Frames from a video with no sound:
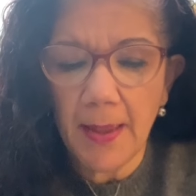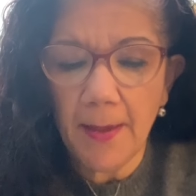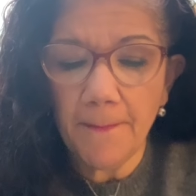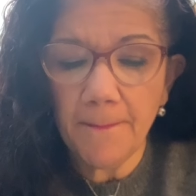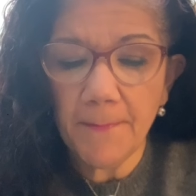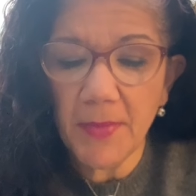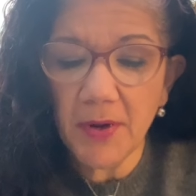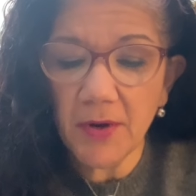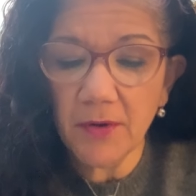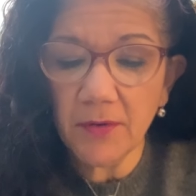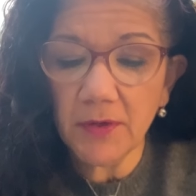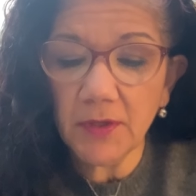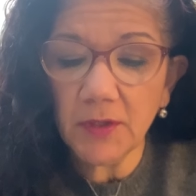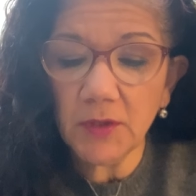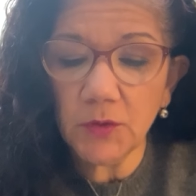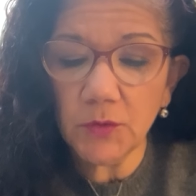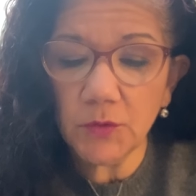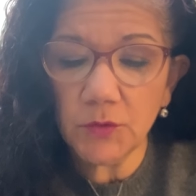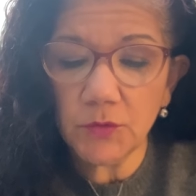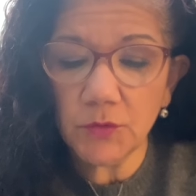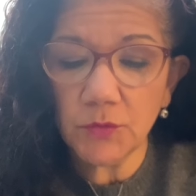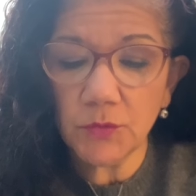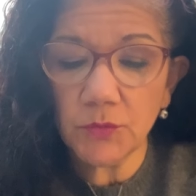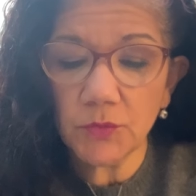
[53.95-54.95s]
Mary
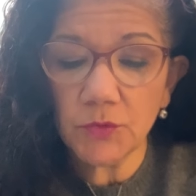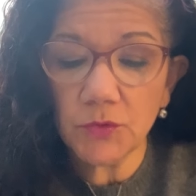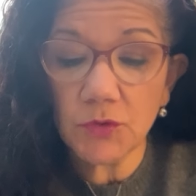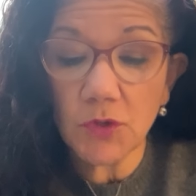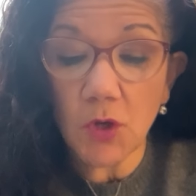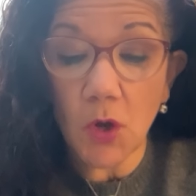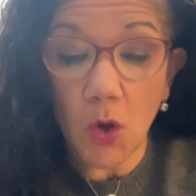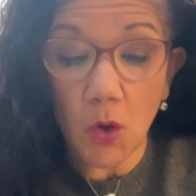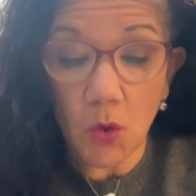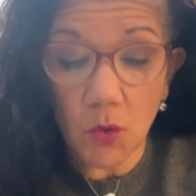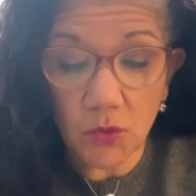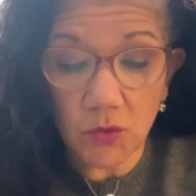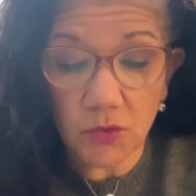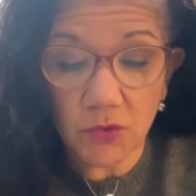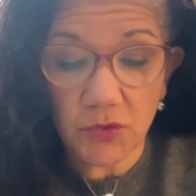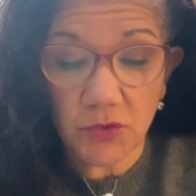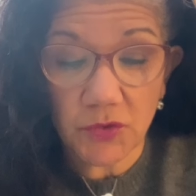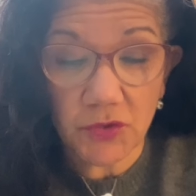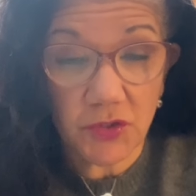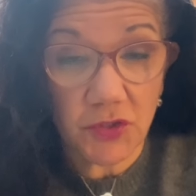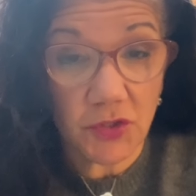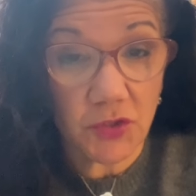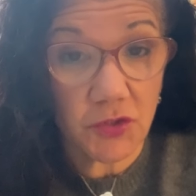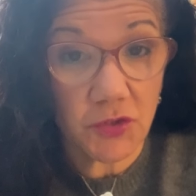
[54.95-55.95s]
Lou's older
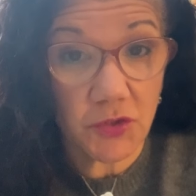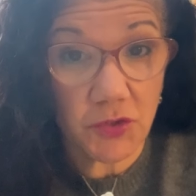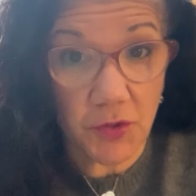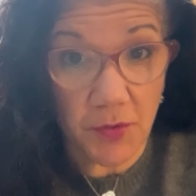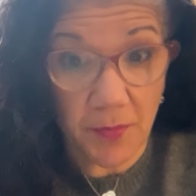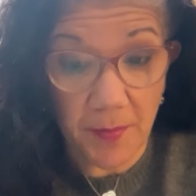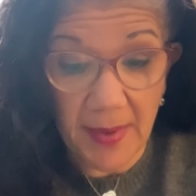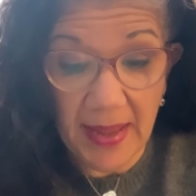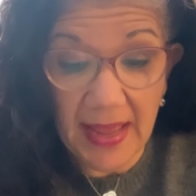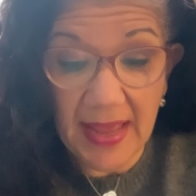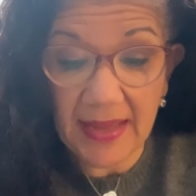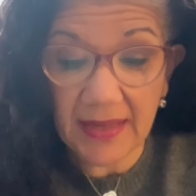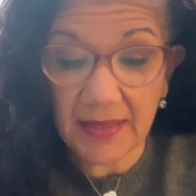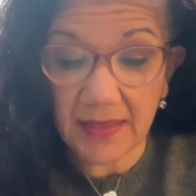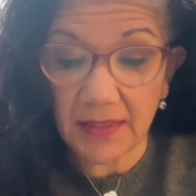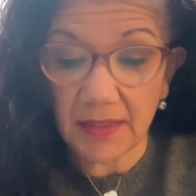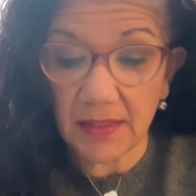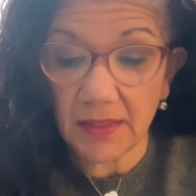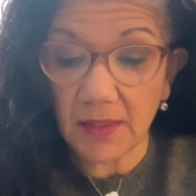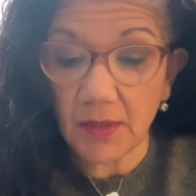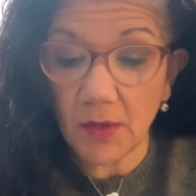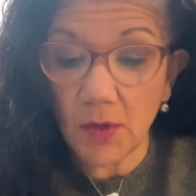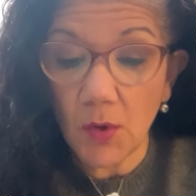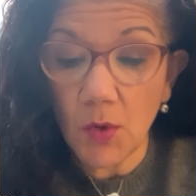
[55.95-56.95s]
sister,
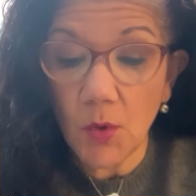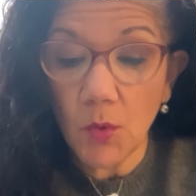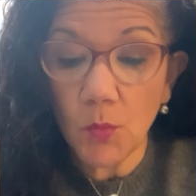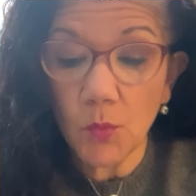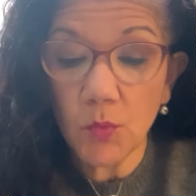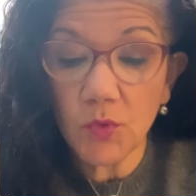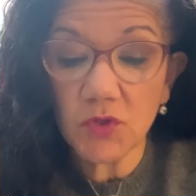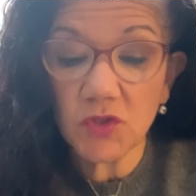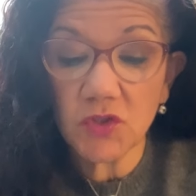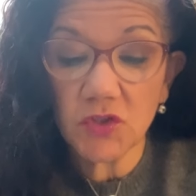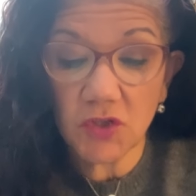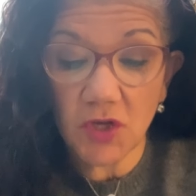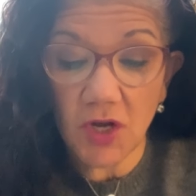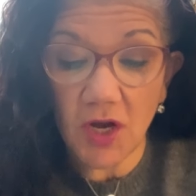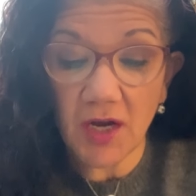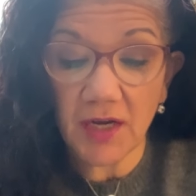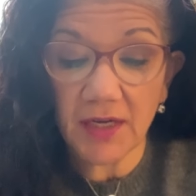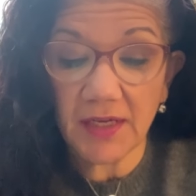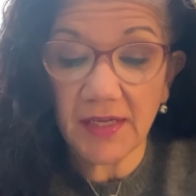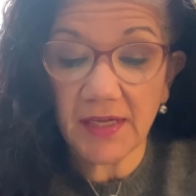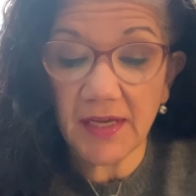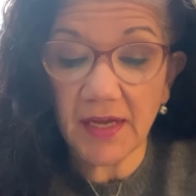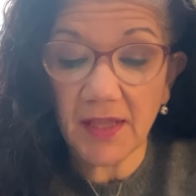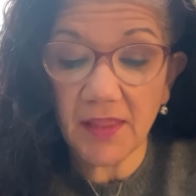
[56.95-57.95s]
Maggie, was
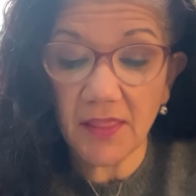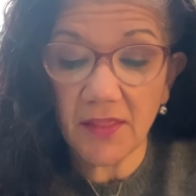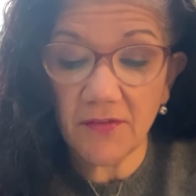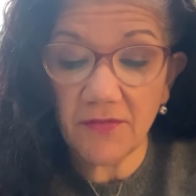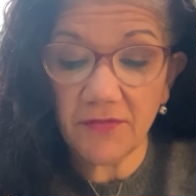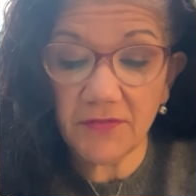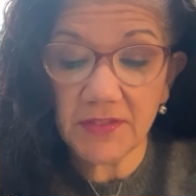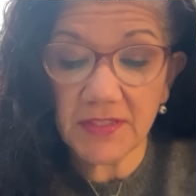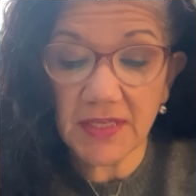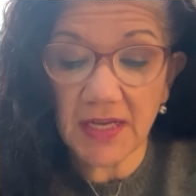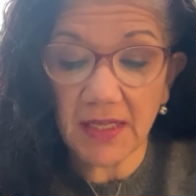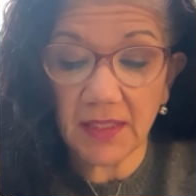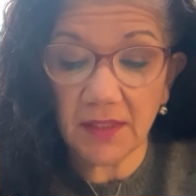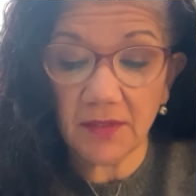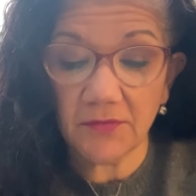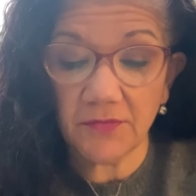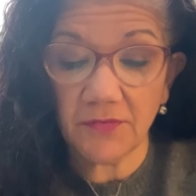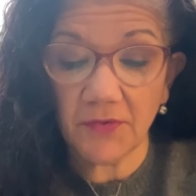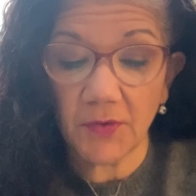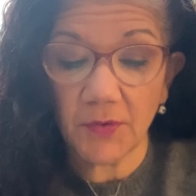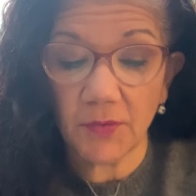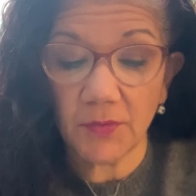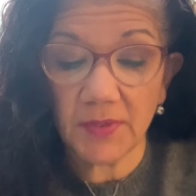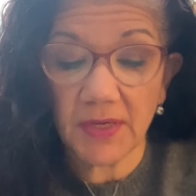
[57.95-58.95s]
talking on the
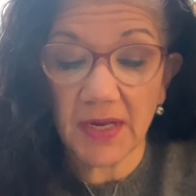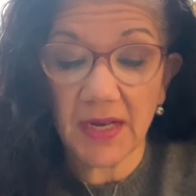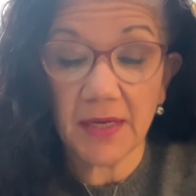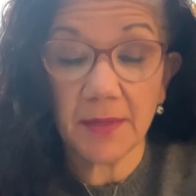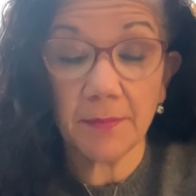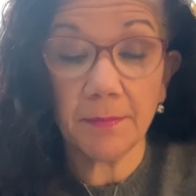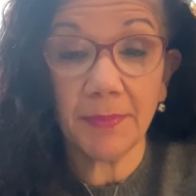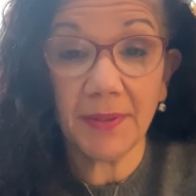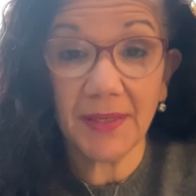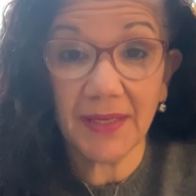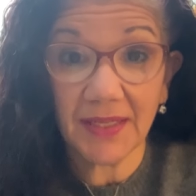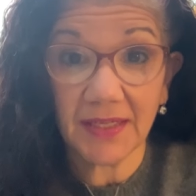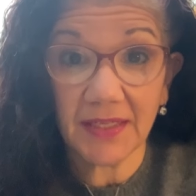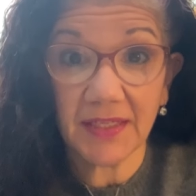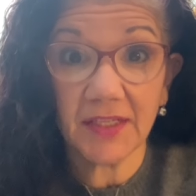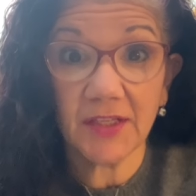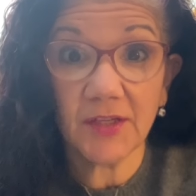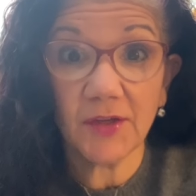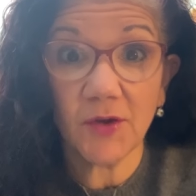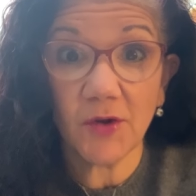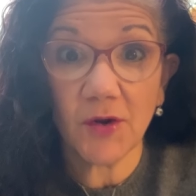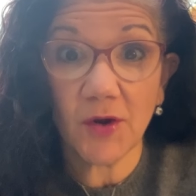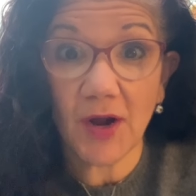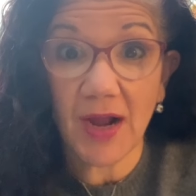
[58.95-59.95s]
telephone and
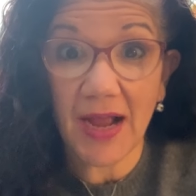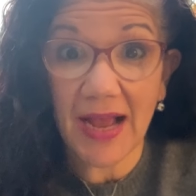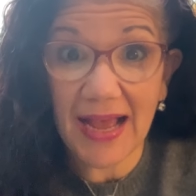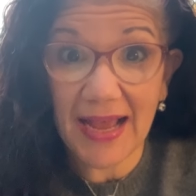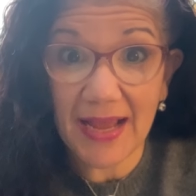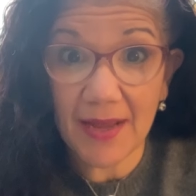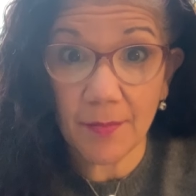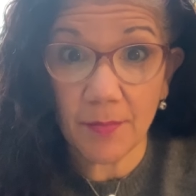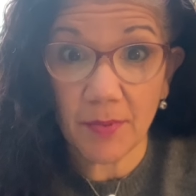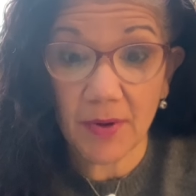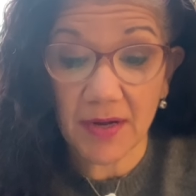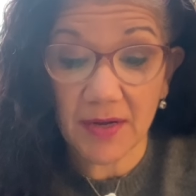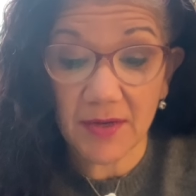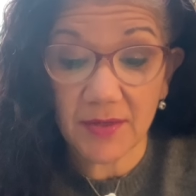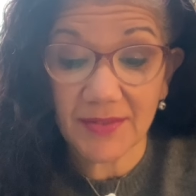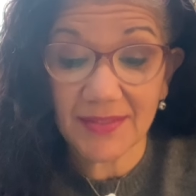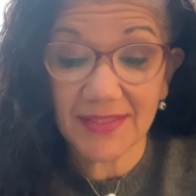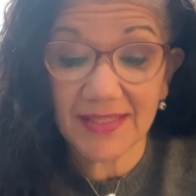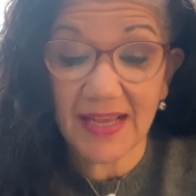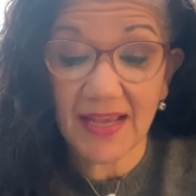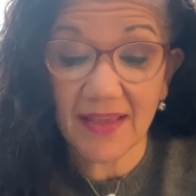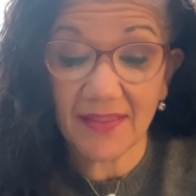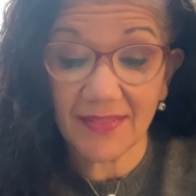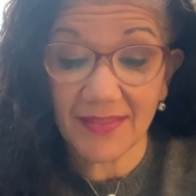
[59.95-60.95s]
plucking her
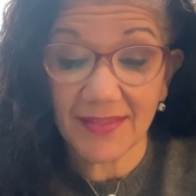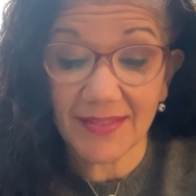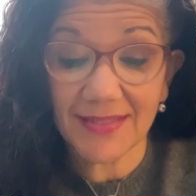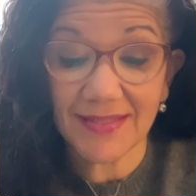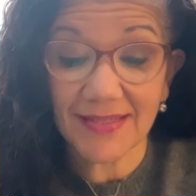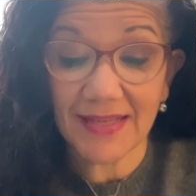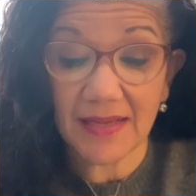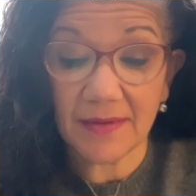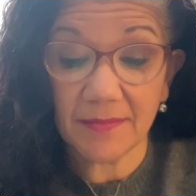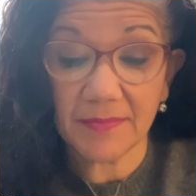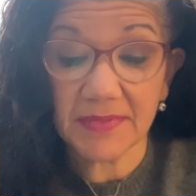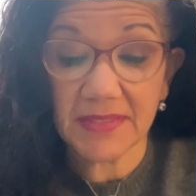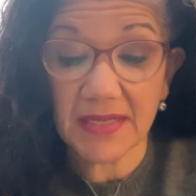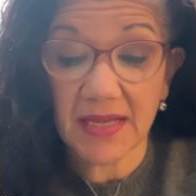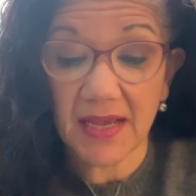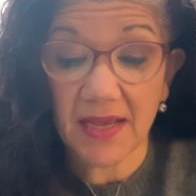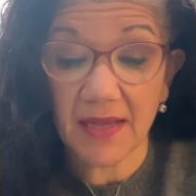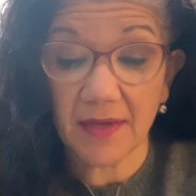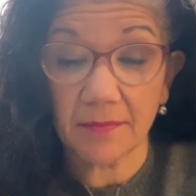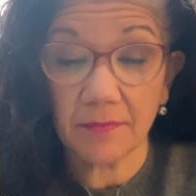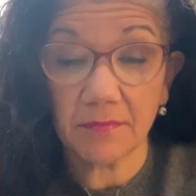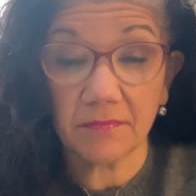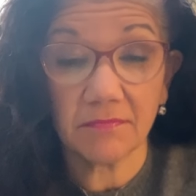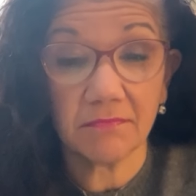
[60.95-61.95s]
eyebrows at the same
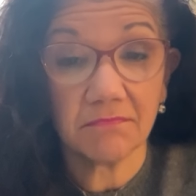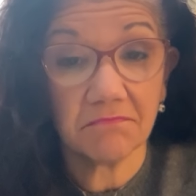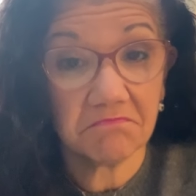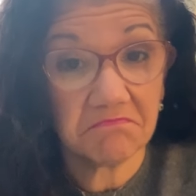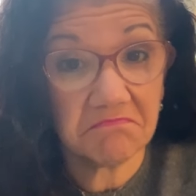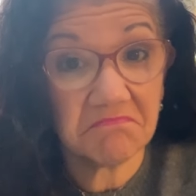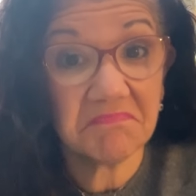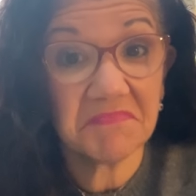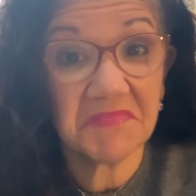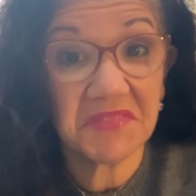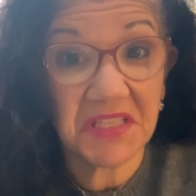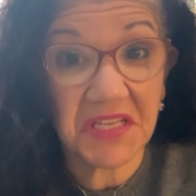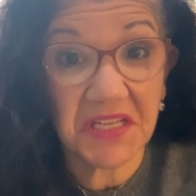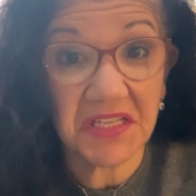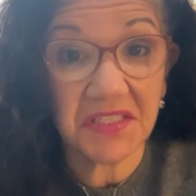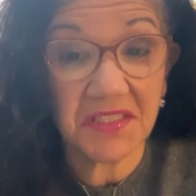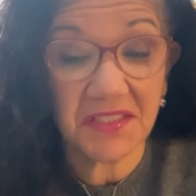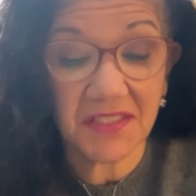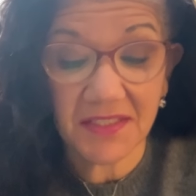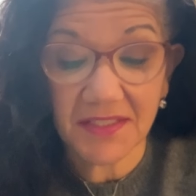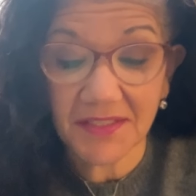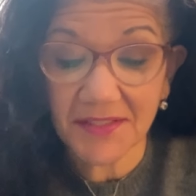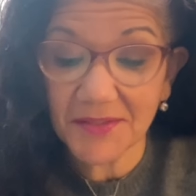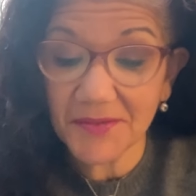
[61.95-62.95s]
time.
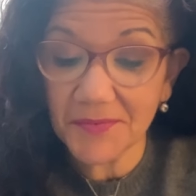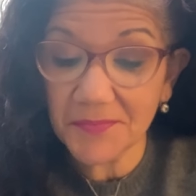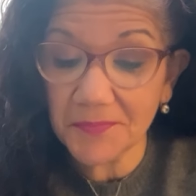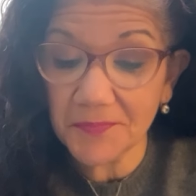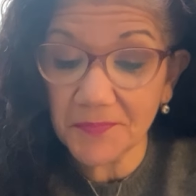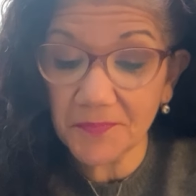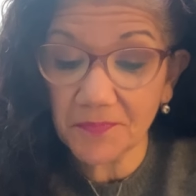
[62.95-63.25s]
Talented.